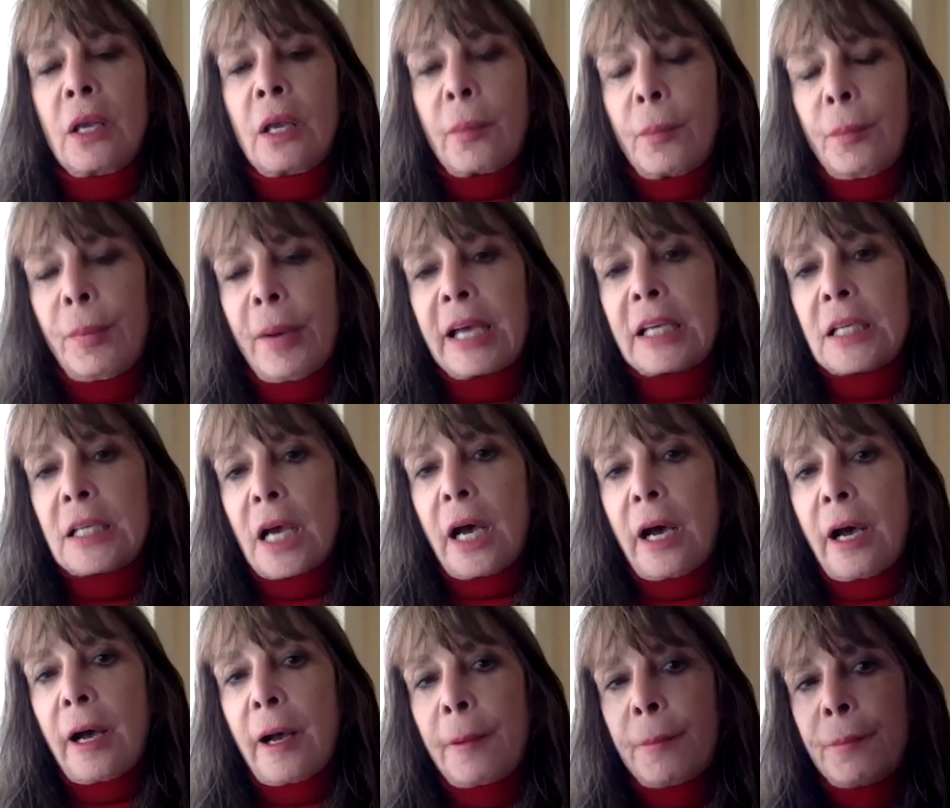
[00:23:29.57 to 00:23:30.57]
but
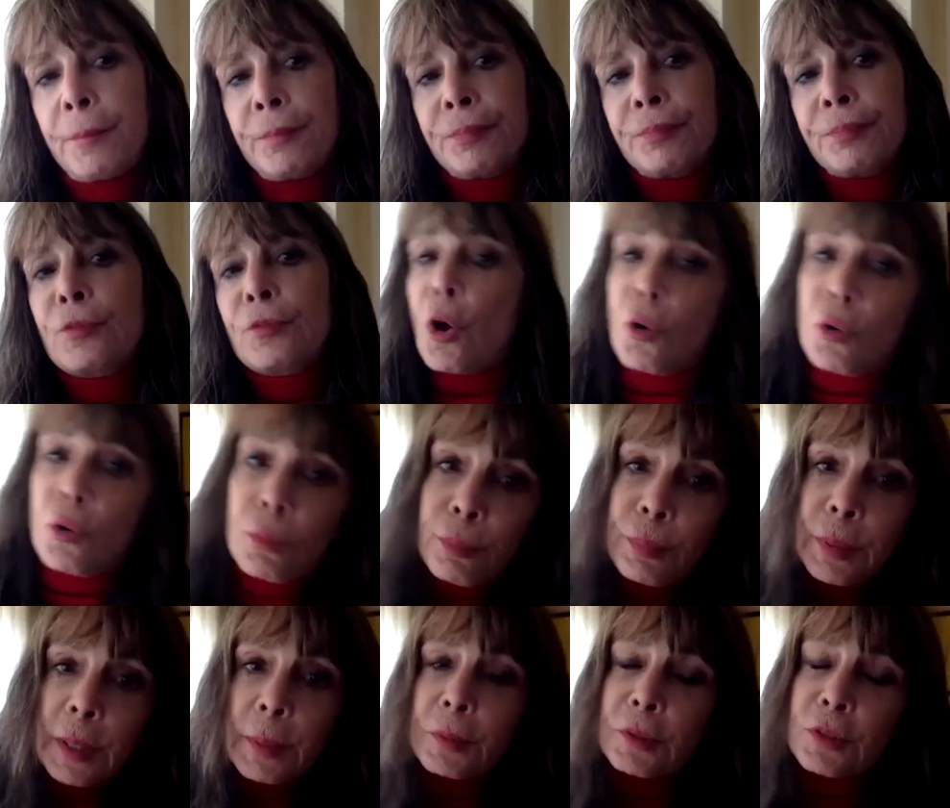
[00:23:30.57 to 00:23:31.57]
um, no
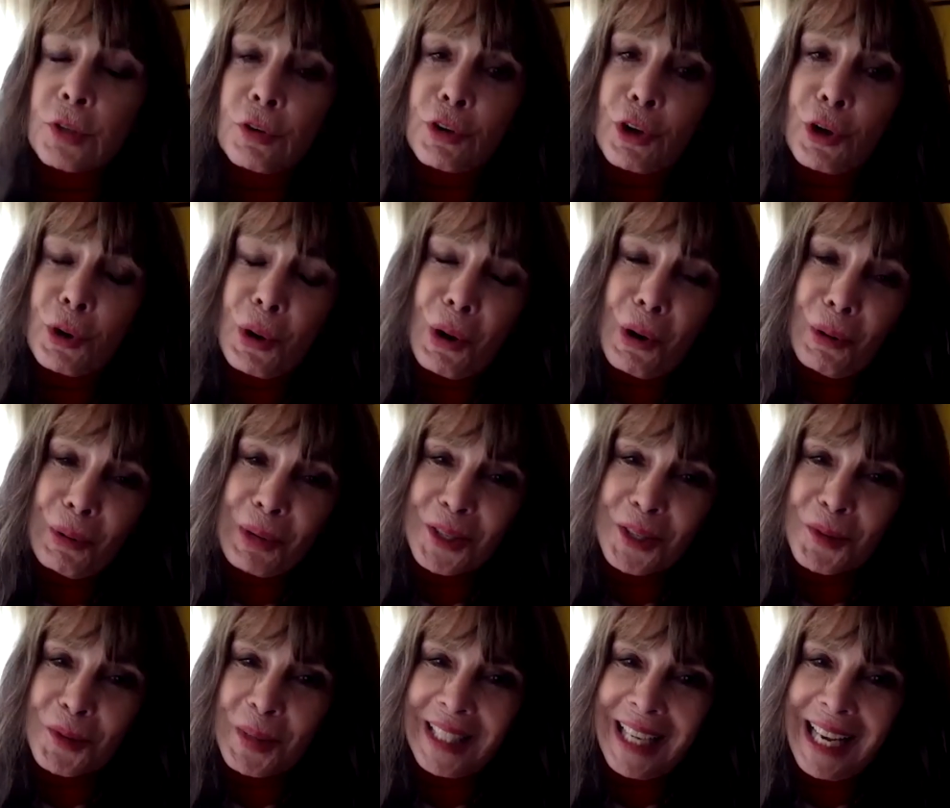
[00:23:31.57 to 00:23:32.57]
people don't
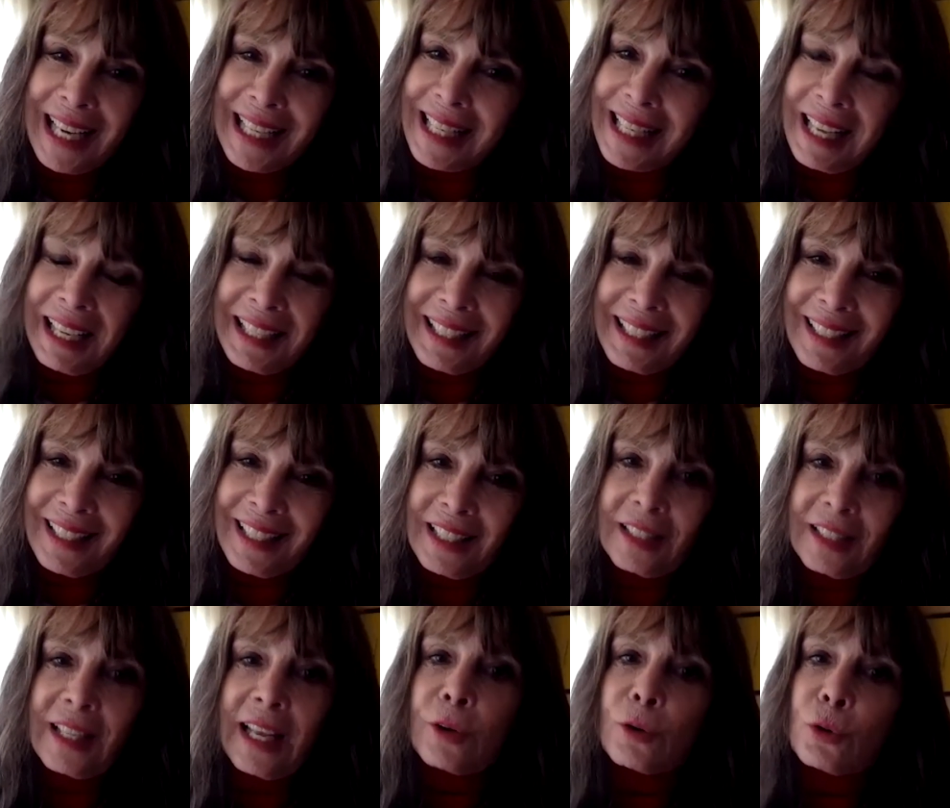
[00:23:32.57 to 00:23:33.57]
always realize that uh,
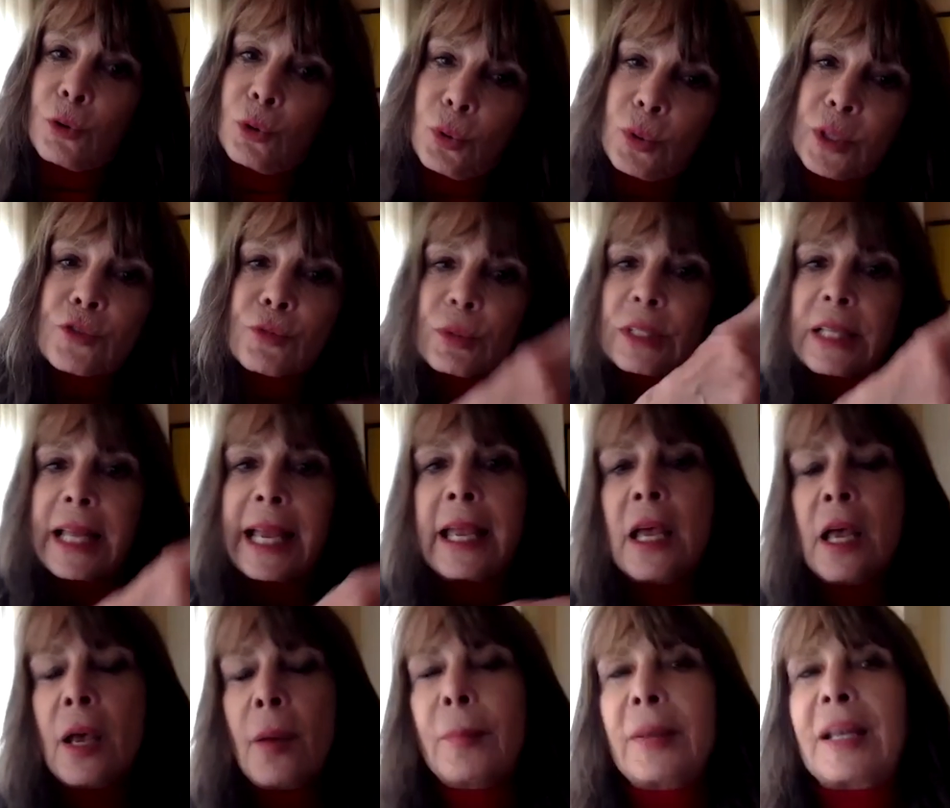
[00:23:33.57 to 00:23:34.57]
that who is related
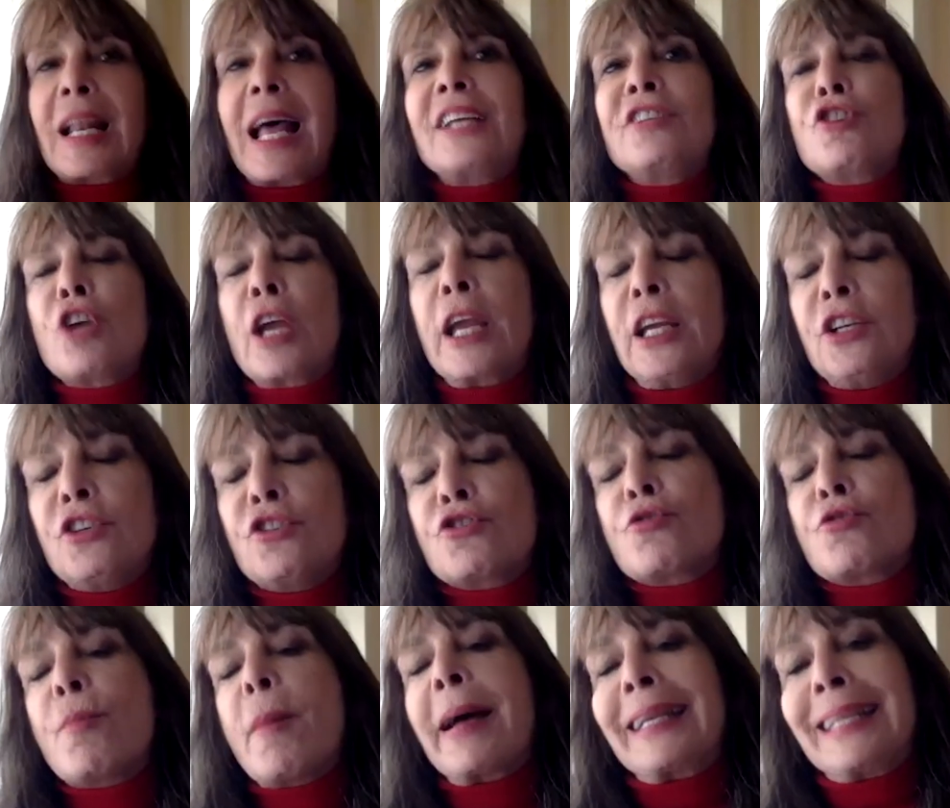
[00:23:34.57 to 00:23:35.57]
but i changed
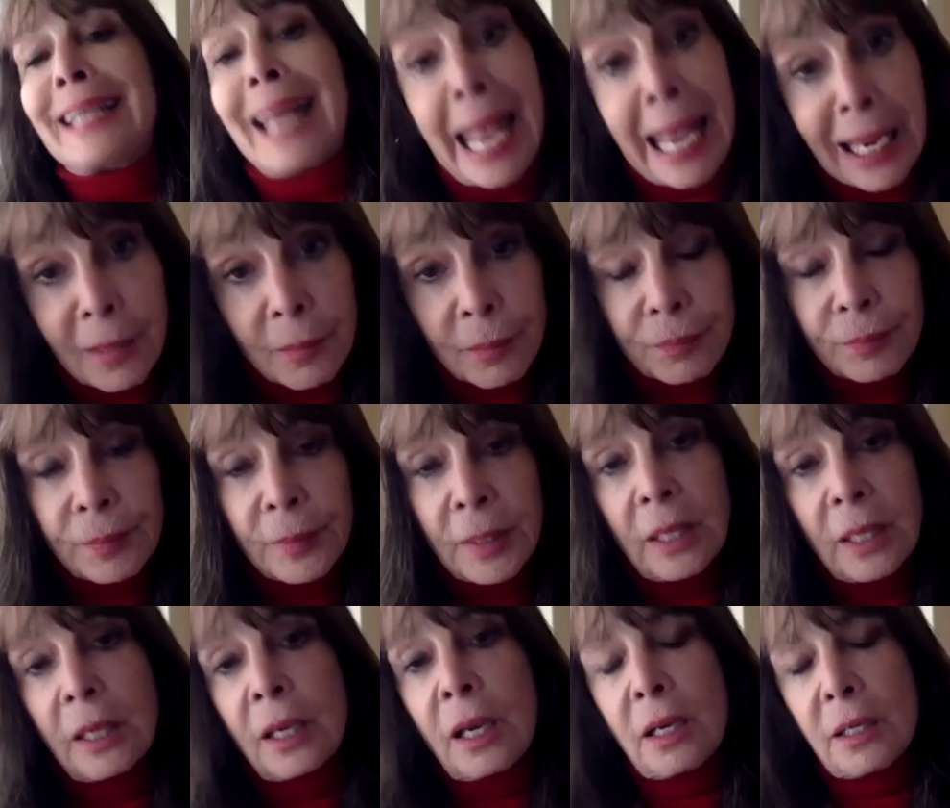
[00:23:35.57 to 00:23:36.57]
my name
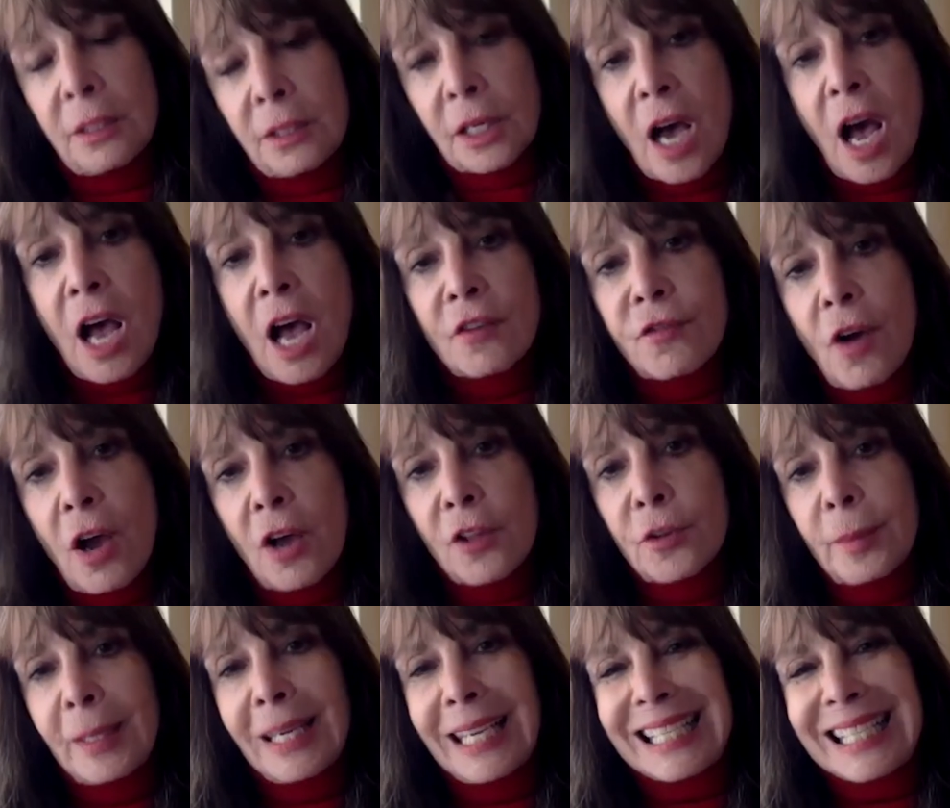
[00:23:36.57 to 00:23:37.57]
and The
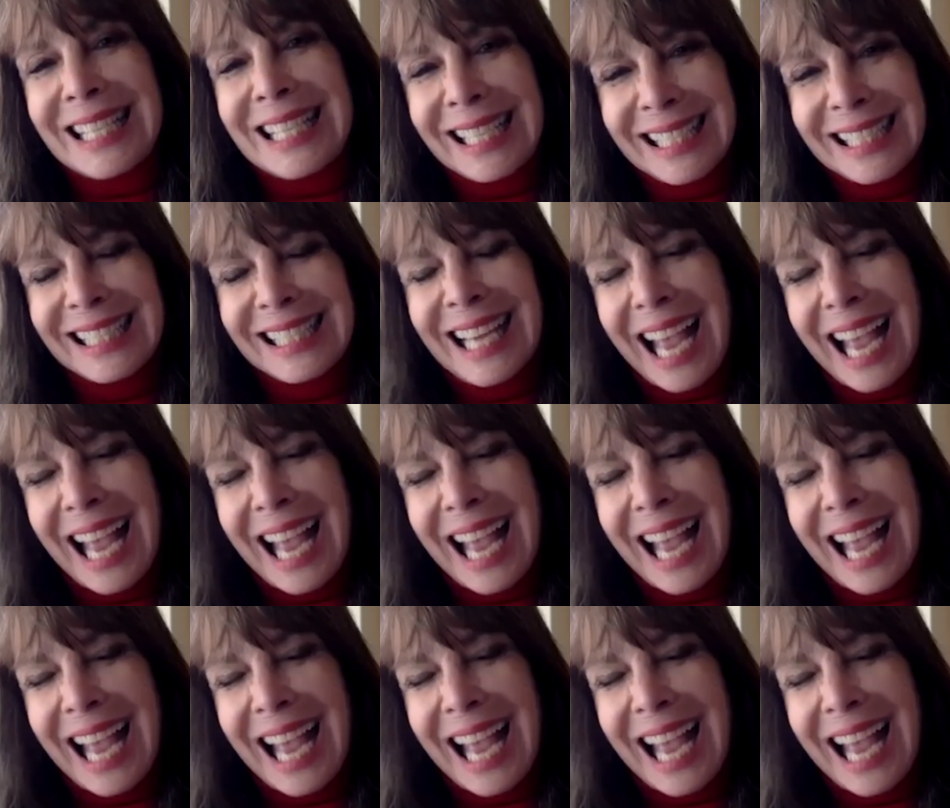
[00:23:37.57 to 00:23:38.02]
Godfather because I,